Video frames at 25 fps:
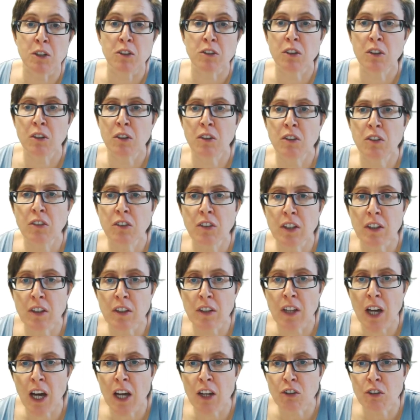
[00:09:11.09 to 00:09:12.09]
And you can see that
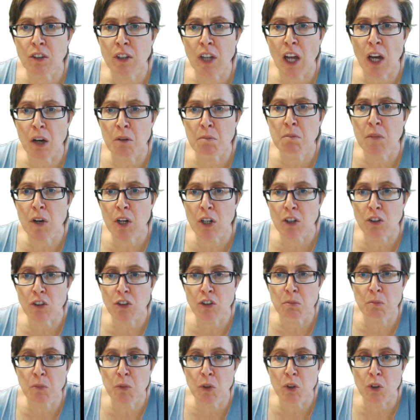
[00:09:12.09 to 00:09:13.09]
that's now much
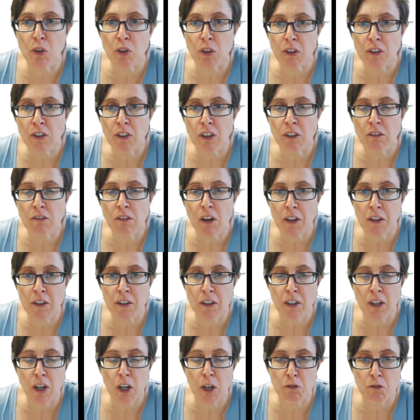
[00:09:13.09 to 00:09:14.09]
smaller, so rather
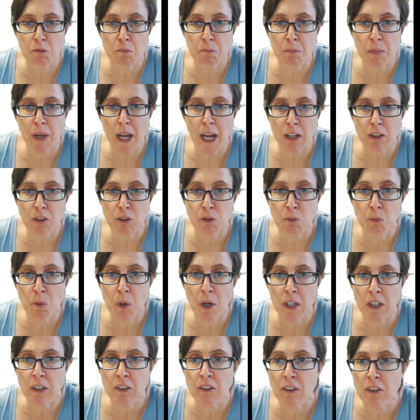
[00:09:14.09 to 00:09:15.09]
than going from black to
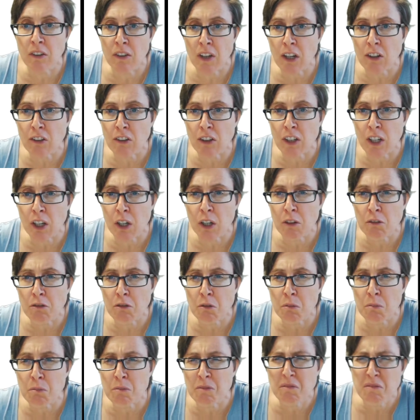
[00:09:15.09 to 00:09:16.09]
white, it's actually going
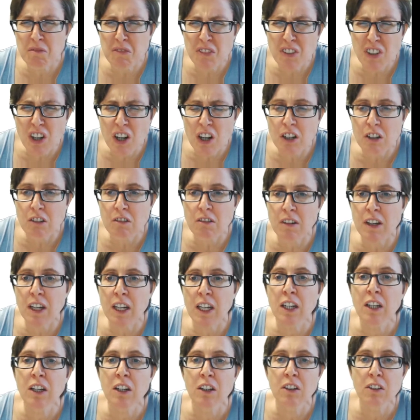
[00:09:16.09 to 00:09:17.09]
from dark
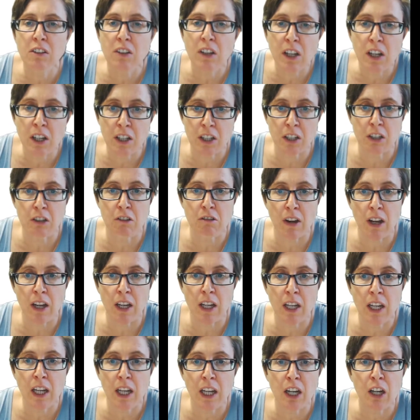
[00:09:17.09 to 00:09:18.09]
grey to light grey
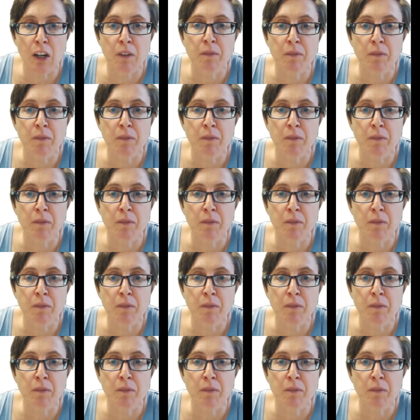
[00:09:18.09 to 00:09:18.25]
here.